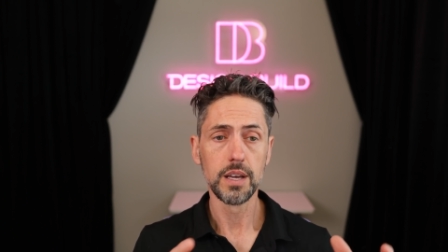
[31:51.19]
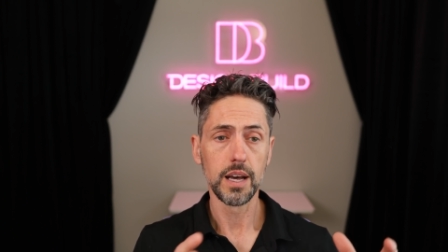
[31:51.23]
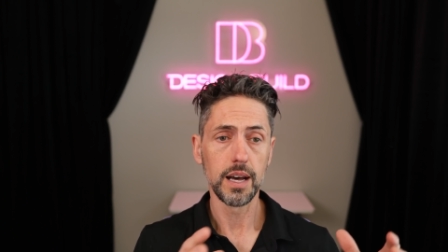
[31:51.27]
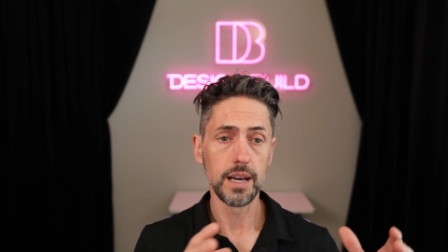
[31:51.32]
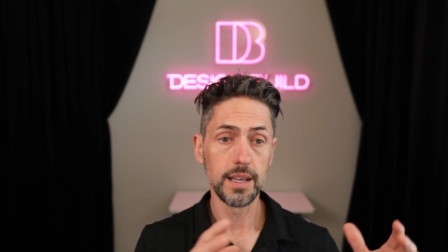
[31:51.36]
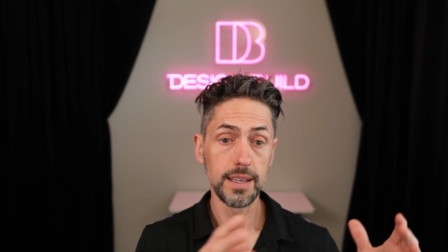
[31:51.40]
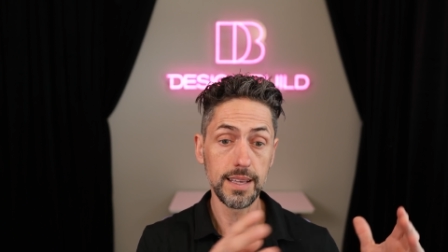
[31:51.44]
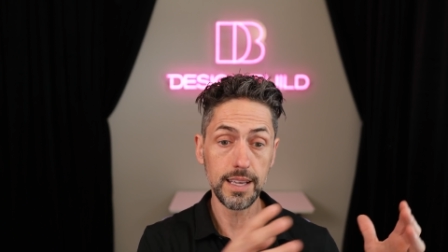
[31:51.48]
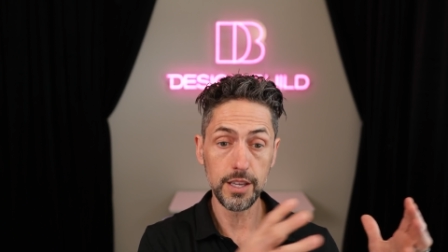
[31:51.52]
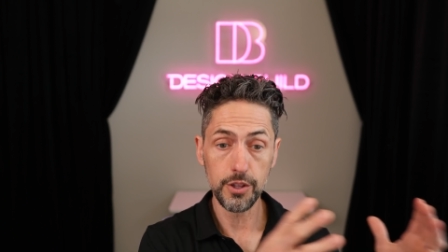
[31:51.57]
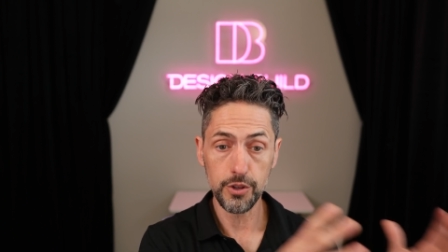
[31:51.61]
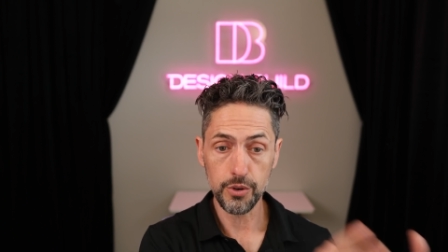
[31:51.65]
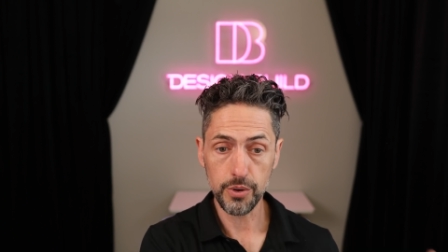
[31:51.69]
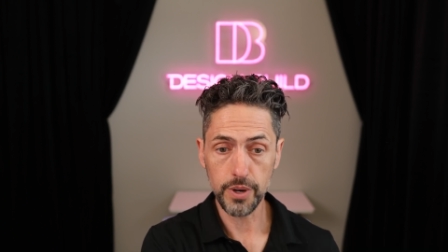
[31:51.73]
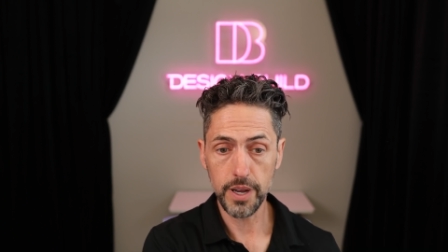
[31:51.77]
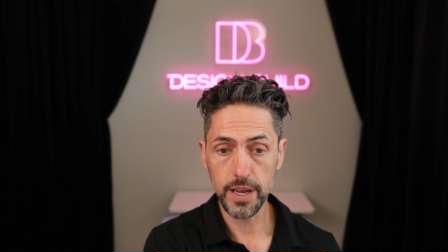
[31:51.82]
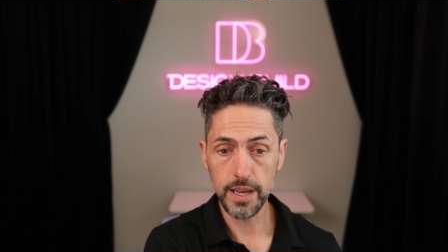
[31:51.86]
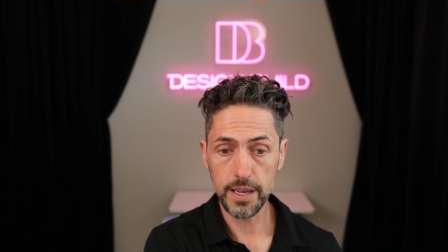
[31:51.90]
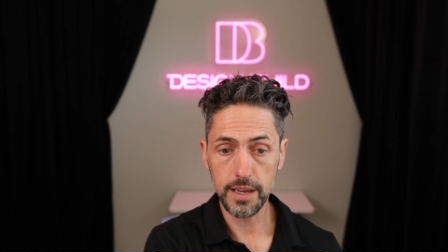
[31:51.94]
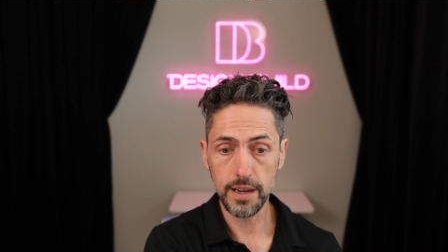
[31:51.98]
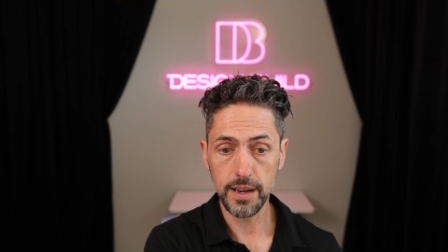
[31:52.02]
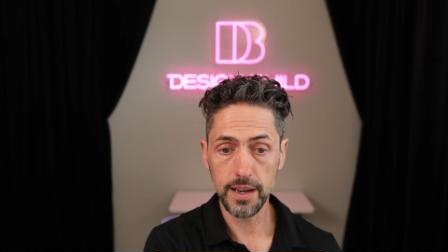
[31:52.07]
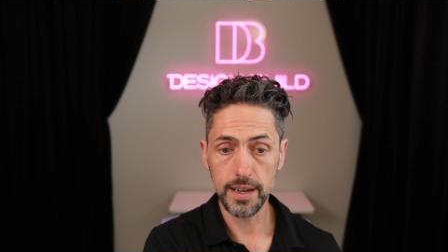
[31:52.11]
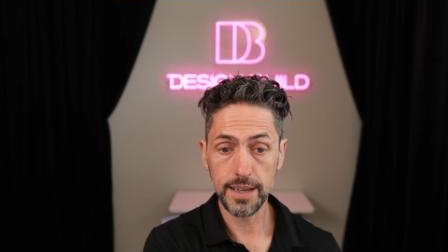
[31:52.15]
either
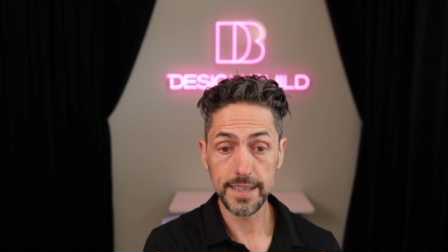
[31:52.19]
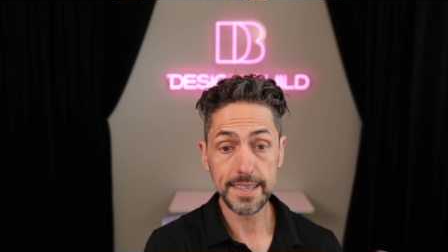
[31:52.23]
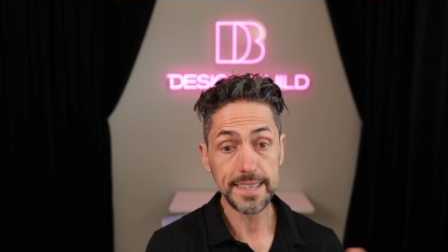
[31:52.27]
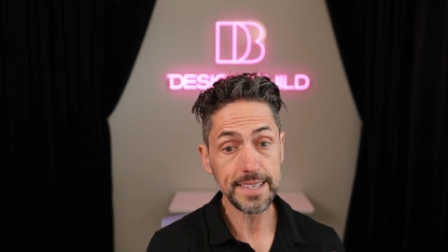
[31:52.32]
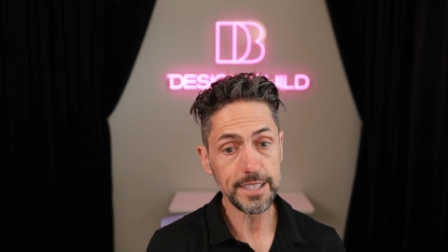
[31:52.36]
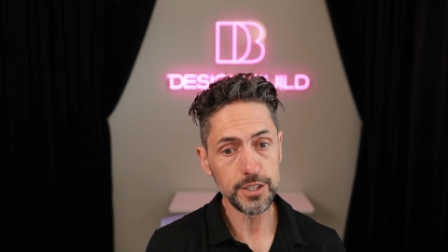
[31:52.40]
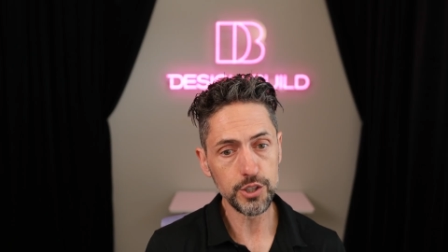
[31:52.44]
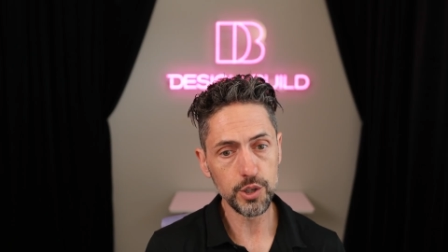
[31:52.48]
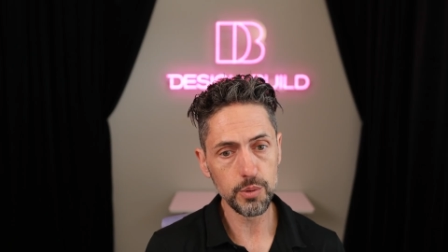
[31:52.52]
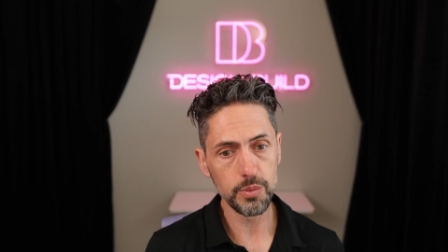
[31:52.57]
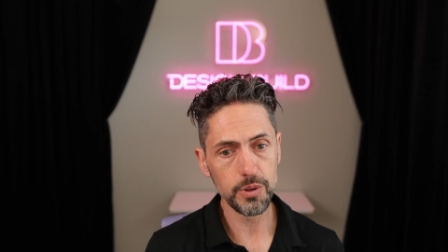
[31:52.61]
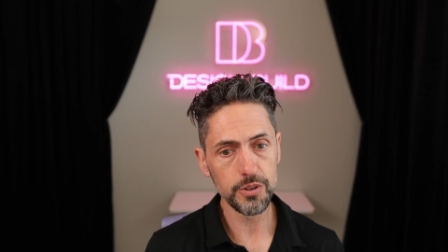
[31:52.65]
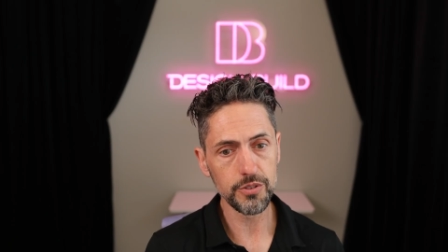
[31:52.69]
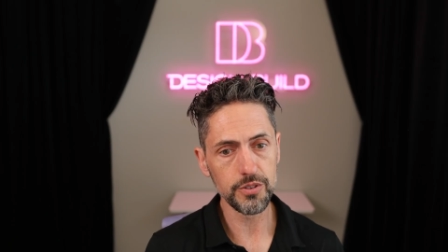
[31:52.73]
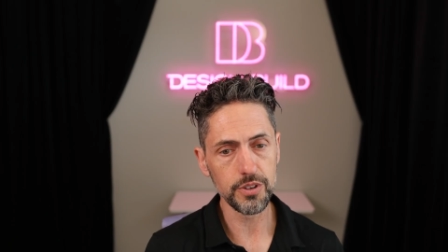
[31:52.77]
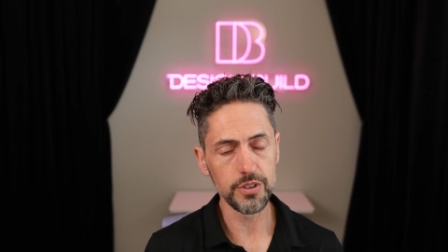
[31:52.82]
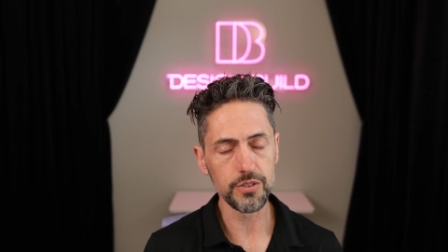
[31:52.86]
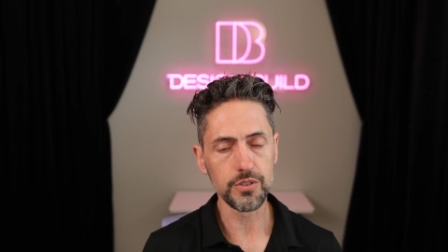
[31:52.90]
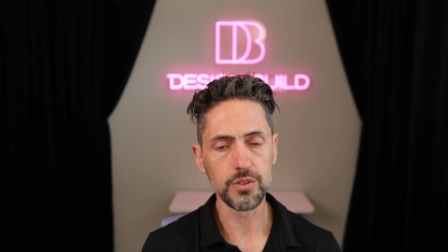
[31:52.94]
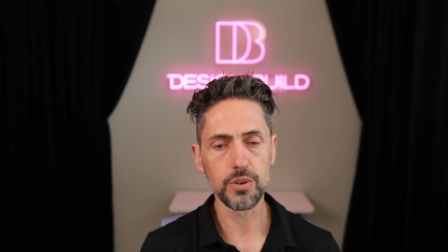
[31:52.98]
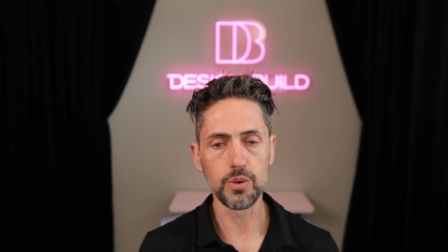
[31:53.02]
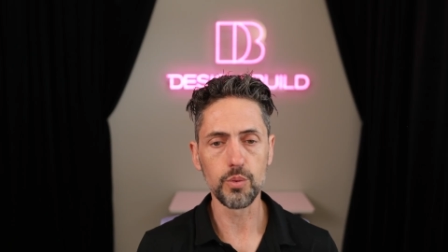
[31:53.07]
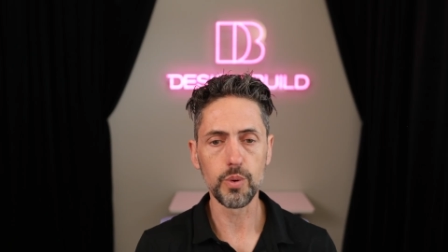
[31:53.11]
AI in your business,